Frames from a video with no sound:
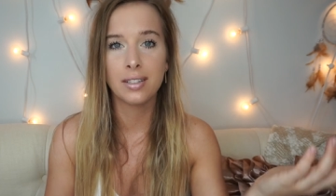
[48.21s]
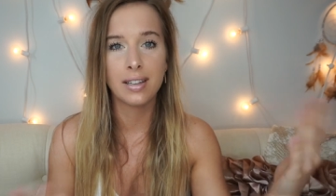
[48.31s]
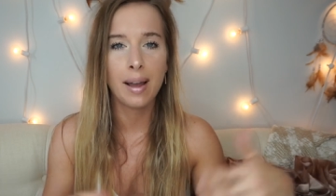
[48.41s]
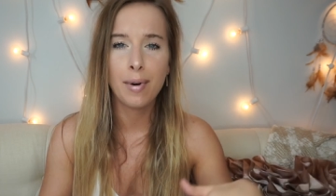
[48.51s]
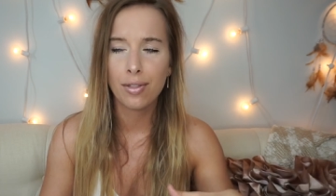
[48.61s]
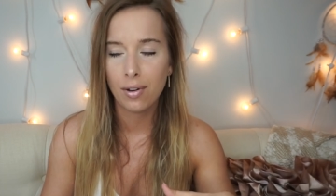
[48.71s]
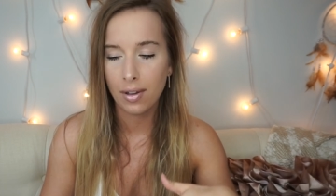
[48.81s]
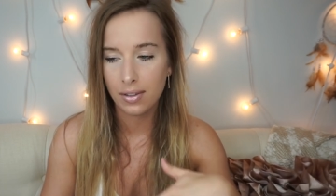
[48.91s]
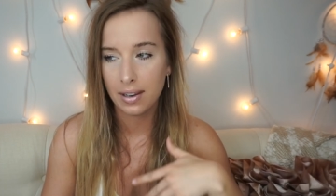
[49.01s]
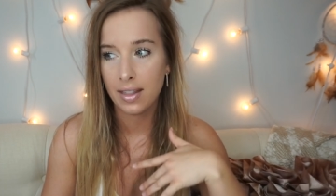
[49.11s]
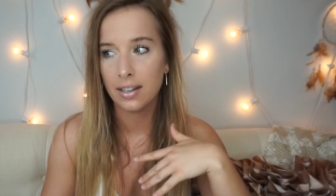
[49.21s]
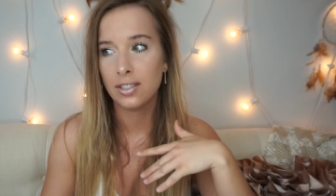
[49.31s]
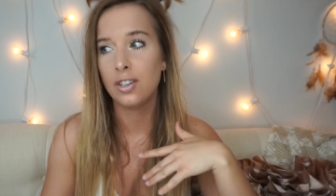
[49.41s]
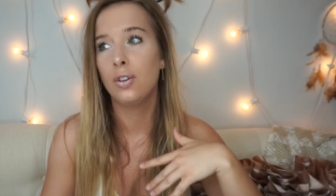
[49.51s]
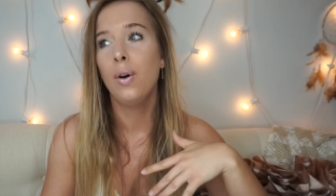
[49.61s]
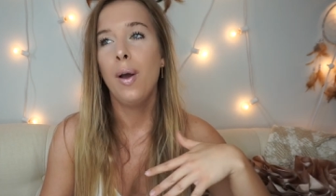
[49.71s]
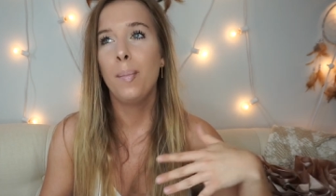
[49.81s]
So it's like I'm gonna throw those in there too